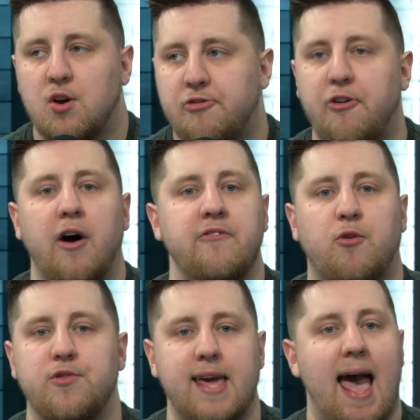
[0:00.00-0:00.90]
fun
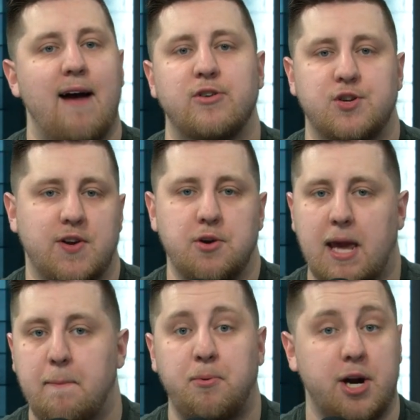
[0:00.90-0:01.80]
for the average video
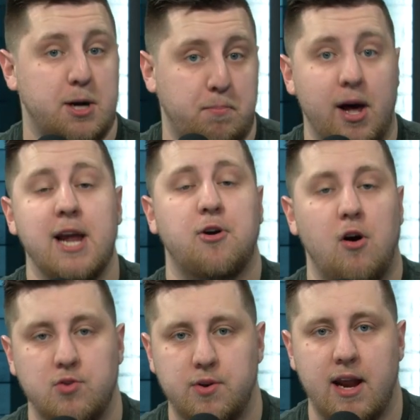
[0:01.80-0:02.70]
game player to play Call
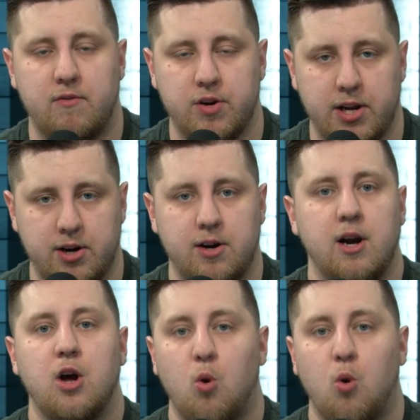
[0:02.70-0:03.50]
of Duty every year,